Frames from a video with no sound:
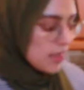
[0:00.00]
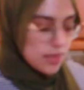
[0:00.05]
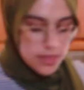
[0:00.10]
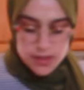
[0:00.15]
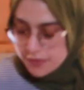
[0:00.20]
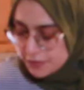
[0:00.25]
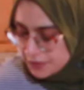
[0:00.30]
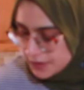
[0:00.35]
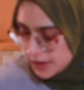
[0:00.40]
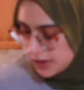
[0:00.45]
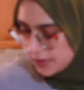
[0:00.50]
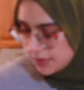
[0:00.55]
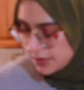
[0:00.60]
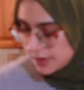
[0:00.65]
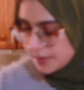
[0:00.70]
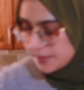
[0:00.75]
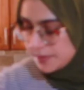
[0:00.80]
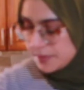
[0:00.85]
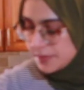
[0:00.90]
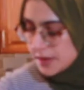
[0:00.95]
the
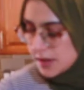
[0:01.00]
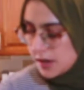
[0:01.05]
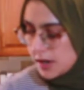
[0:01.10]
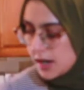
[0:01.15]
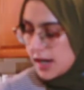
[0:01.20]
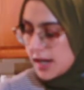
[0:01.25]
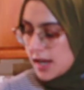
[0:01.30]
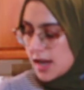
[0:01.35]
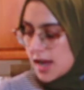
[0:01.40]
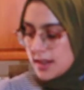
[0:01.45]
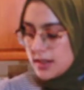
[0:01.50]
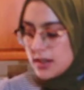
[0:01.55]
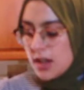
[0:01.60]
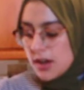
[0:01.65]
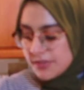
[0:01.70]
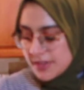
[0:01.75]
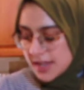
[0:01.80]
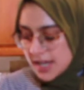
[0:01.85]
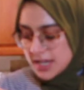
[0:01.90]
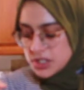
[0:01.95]
flavor. All right, I
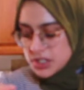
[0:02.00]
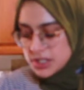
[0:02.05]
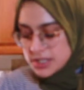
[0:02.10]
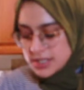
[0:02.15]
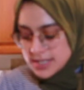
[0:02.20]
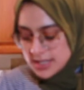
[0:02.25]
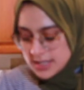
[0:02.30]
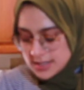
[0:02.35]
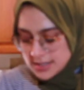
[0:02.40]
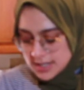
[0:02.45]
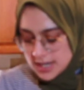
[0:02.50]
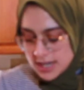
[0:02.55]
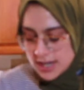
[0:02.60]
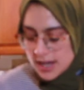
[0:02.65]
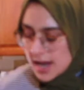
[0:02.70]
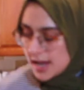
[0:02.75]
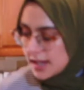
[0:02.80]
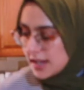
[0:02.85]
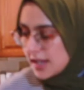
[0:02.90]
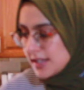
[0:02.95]
love Cajun seasoning.
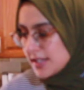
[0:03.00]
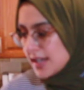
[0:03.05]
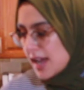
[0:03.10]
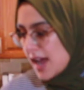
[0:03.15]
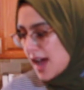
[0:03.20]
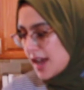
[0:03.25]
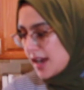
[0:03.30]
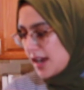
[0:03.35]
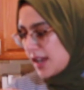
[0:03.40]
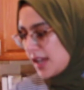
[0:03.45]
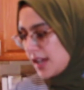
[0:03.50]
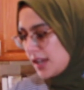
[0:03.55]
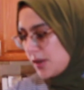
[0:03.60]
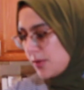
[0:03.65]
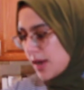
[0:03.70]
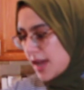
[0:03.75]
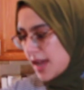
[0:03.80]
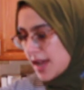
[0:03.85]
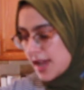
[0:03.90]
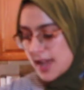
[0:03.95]
I like to add it
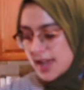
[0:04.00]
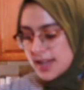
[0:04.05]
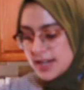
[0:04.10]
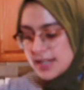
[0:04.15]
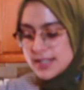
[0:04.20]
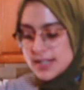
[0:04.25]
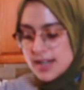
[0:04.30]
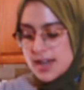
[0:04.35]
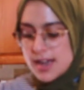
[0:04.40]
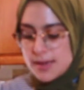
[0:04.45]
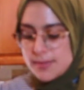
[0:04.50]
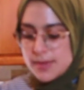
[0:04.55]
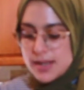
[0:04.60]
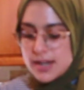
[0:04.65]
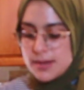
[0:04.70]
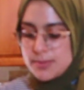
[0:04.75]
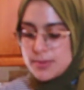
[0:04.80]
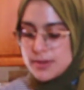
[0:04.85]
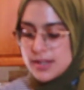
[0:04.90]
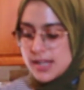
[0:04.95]
anyway, anytime,
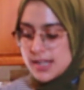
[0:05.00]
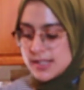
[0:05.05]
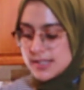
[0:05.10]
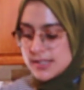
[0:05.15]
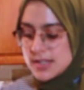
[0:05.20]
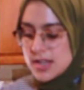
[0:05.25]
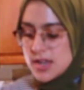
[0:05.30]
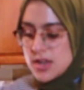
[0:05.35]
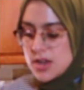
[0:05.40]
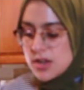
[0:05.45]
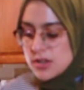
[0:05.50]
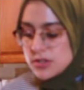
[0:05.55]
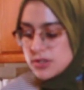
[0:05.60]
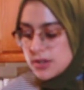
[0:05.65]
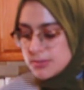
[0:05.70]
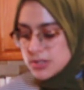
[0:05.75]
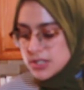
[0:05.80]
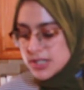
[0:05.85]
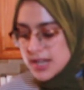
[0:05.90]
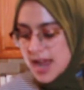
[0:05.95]
any place. So
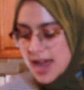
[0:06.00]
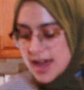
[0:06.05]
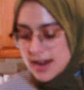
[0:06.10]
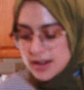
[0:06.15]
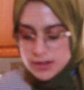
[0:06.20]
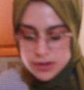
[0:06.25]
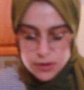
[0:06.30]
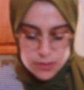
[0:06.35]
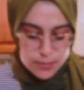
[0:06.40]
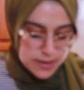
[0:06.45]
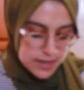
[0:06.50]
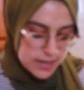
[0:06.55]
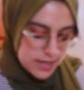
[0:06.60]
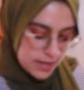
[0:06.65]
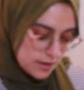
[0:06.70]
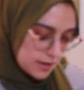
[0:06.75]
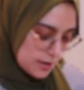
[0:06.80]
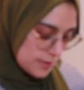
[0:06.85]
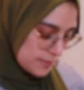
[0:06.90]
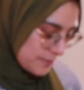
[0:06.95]
I'm just gonna add a little bit
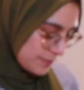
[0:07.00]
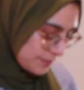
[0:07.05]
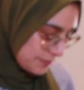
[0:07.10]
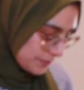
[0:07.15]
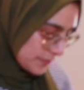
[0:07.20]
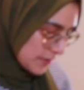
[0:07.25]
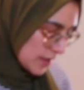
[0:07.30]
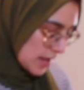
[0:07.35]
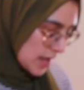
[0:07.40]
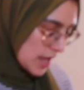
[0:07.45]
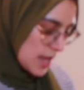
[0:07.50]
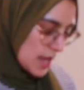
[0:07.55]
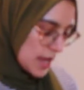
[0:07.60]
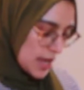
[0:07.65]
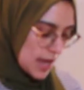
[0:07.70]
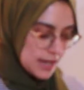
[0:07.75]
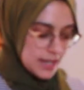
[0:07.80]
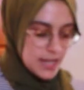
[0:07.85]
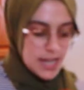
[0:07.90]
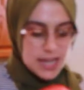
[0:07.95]
here.
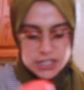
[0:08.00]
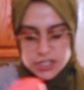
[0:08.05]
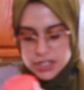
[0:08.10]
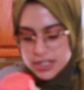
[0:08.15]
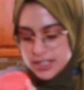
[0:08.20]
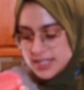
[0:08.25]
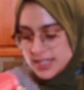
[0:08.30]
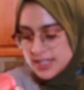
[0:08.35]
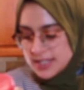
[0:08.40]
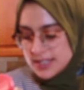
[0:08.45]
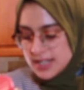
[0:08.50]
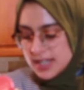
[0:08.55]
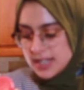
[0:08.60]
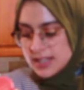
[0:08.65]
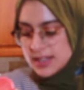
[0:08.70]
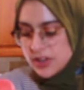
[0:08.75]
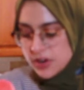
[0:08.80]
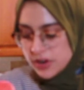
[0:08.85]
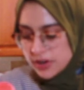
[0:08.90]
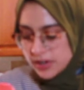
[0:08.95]
And Cajun seasoning
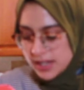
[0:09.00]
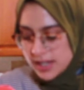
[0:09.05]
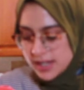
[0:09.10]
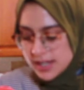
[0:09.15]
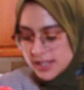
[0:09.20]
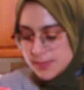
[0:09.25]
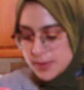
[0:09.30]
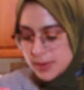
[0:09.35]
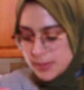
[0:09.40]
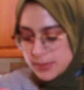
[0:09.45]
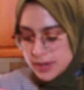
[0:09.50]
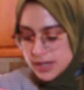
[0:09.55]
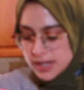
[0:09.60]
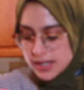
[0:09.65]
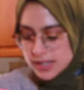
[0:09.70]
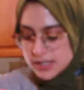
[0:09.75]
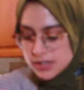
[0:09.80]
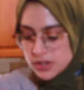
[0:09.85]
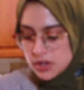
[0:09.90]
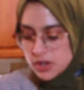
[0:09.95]
literally is
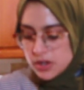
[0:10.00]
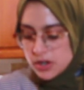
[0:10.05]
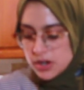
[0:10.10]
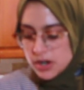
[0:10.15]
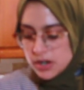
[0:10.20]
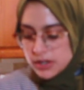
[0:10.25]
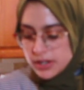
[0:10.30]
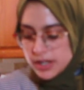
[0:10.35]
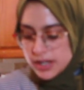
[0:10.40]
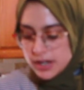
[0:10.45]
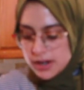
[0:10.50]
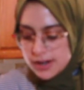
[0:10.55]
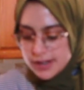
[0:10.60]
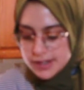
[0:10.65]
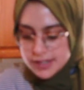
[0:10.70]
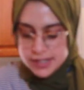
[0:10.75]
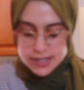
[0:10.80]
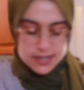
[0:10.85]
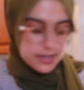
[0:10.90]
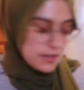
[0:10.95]
paprika, salt, garlic,
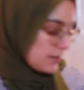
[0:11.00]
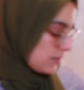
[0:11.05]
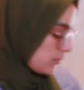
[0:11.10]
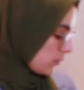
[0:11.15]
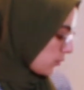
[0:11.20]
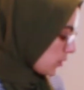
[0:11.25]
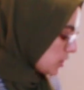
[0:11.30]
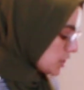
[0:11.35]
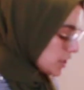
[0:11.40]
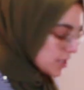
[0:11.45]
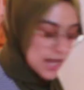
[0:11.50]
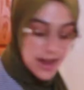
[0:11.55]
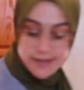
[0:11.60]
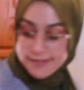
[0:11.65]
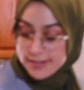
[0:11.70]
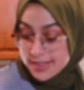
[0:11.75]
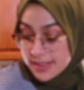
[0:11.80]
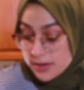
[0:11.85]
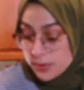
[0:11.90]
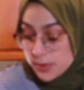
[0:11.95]
onion, which is
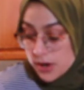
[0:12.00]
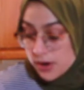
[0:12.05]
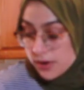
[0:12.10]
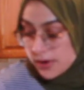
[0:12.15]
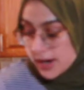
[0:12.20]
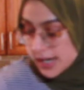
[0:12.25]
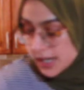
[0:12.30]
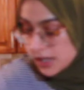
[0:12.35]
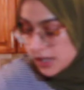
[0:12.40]
everything we already